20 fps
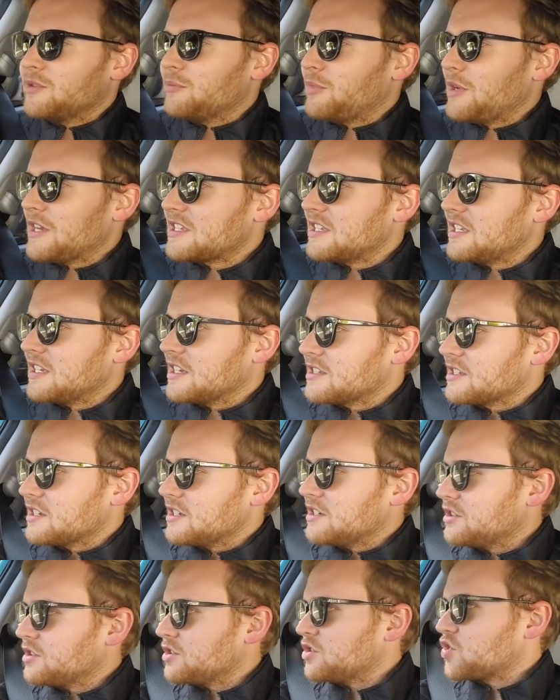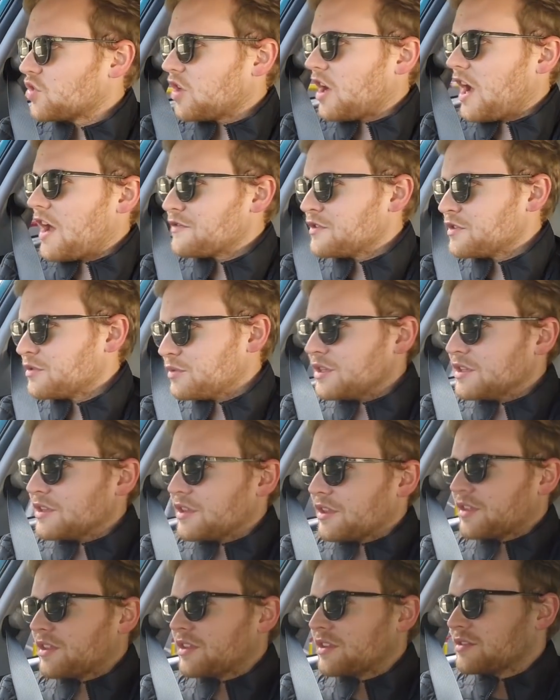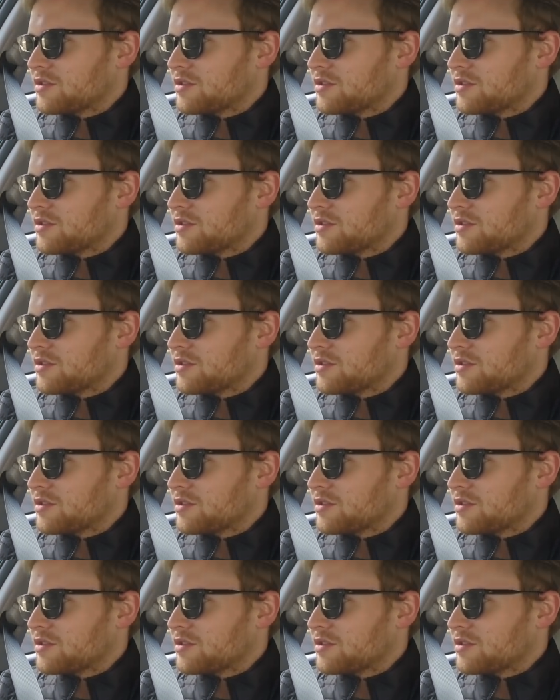and the best thing is that you can drive it with